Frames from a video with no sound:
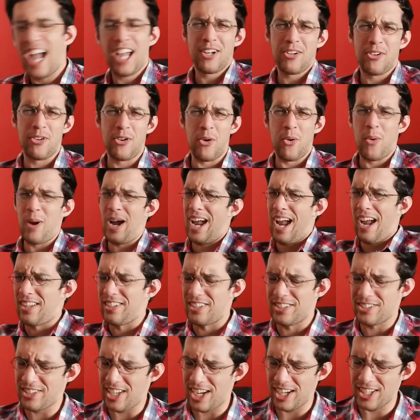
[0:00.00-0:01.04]
I don't know why I
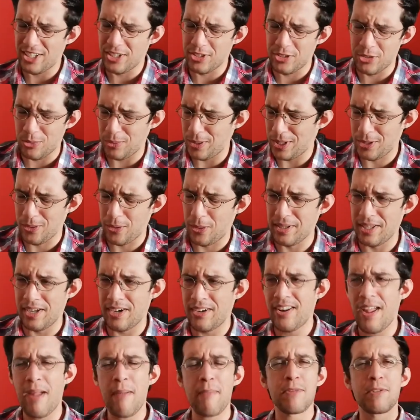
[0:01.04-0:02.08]
decided to read all their
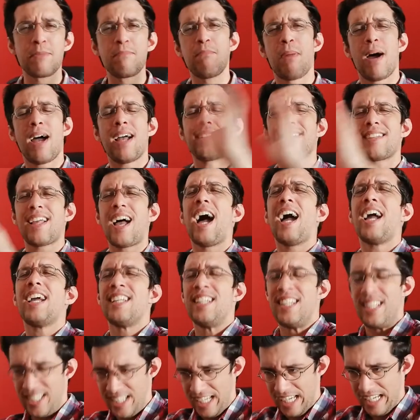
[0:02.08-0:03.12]
names, but
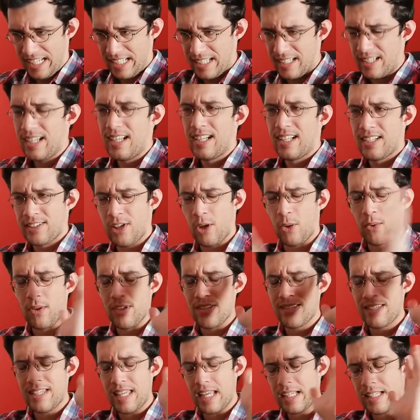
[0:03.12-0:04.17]
I did. So,
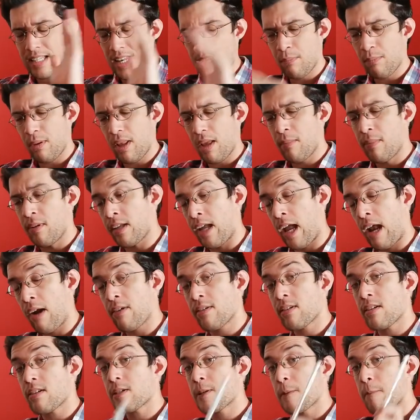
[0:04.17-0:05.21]
16 playable
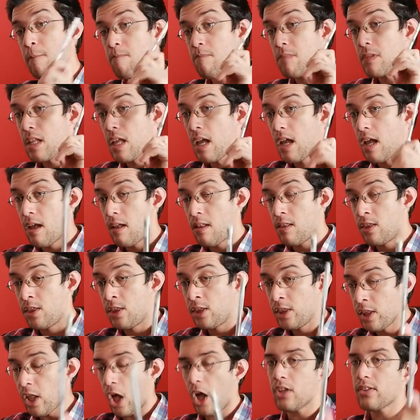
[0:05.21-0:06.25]
characters,
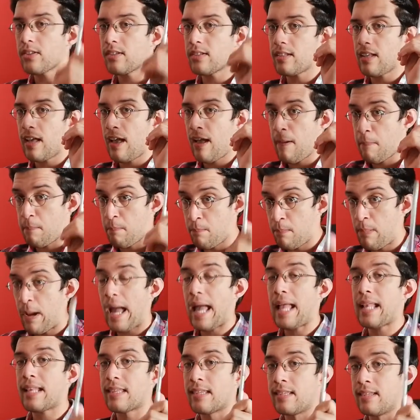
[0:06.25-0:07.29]
not a
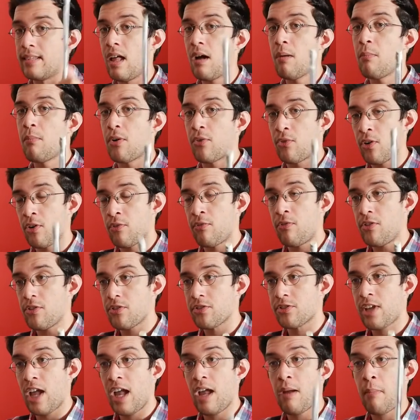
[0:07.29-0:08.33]
bad number for a
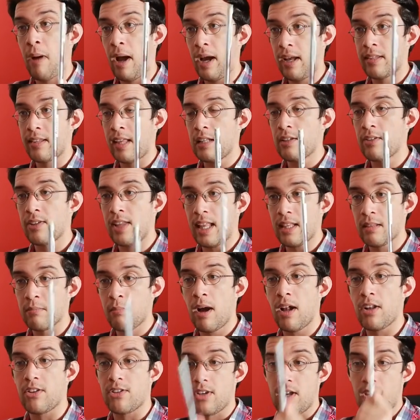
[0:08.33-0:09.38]
first game, I tell you that
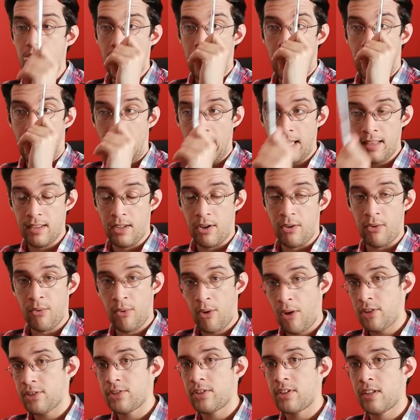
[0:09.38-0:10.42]
much and the
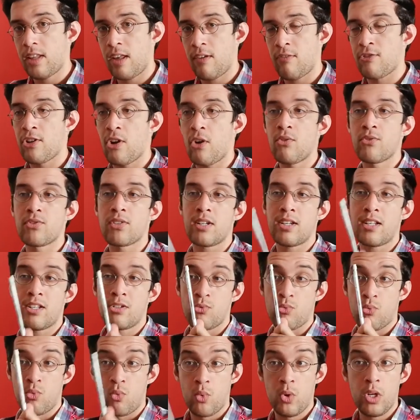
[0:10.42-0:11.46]
roster they've chosen is
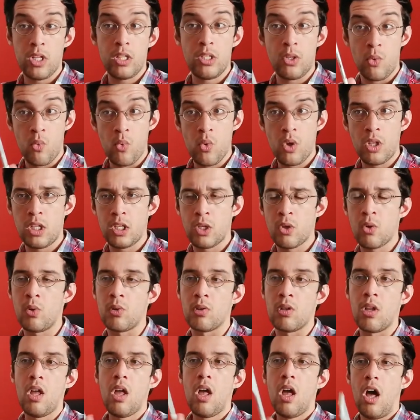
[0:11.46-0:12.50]
really, really
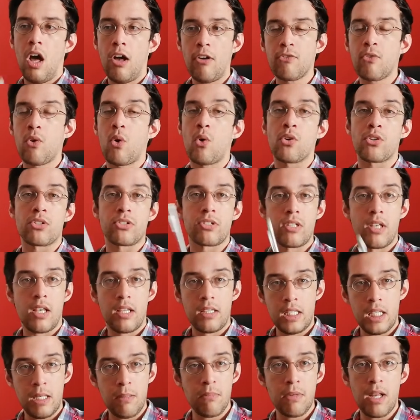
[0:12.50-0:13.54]
cool. Of course,
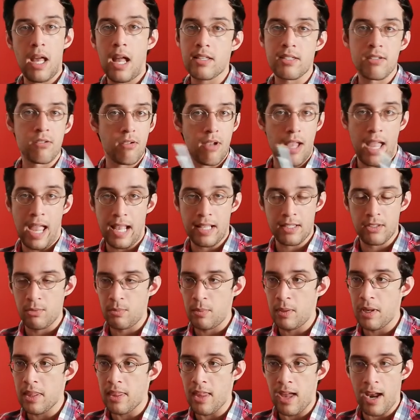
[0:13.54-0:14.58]
Team Natsu had to
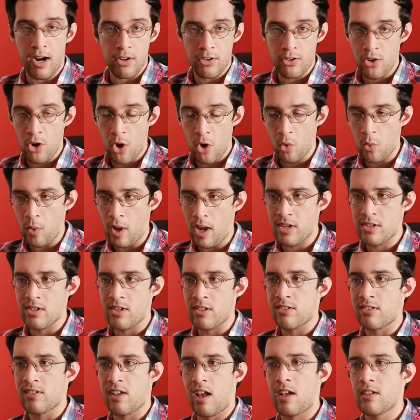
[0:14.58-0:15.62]
be there, no
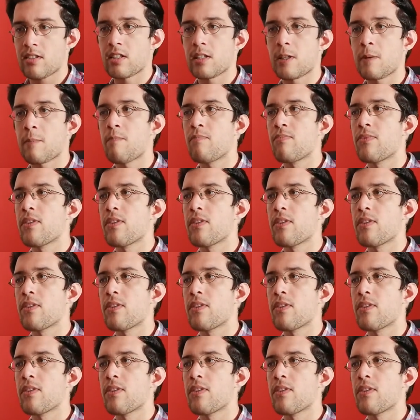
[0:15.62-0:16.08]
questions asked.